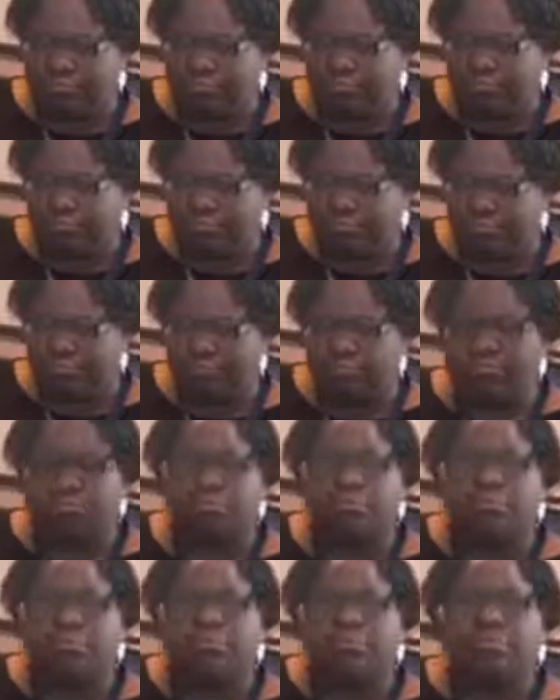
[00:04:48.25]

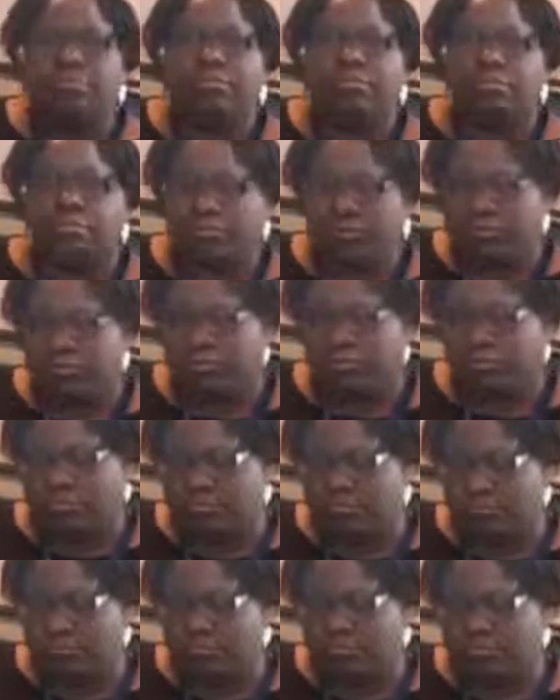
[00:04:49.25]

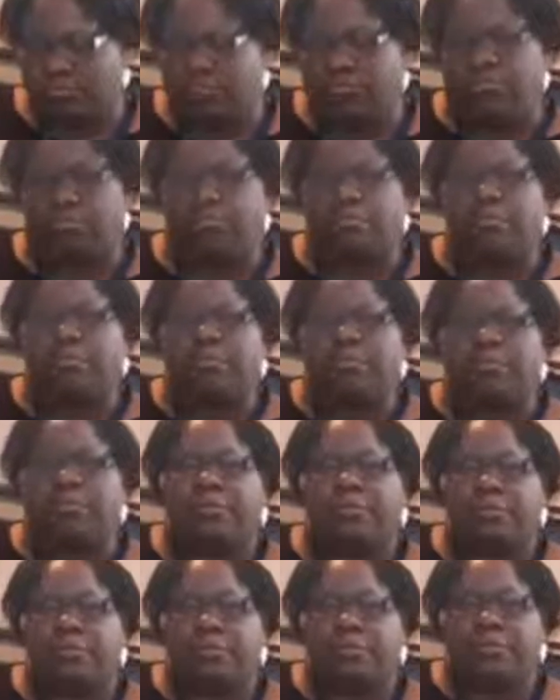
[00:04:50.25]

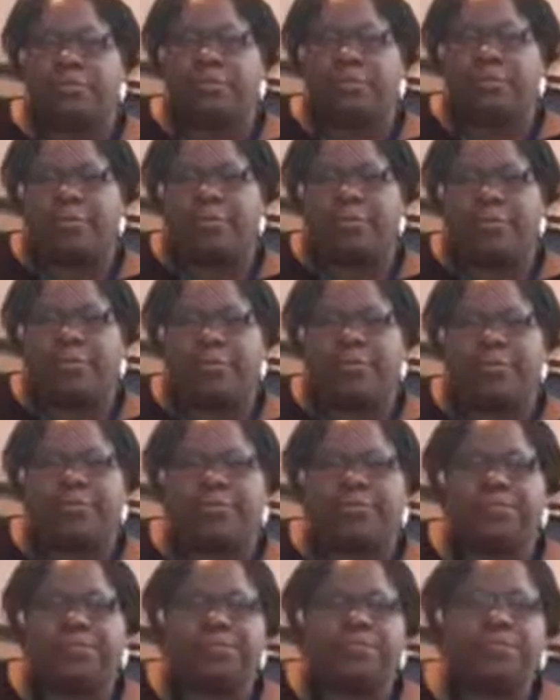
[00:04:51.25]

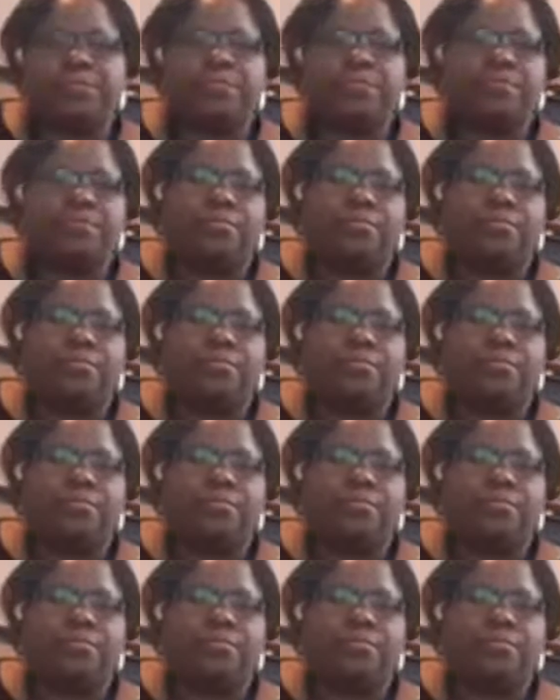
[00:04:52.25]
This person isn't speaking.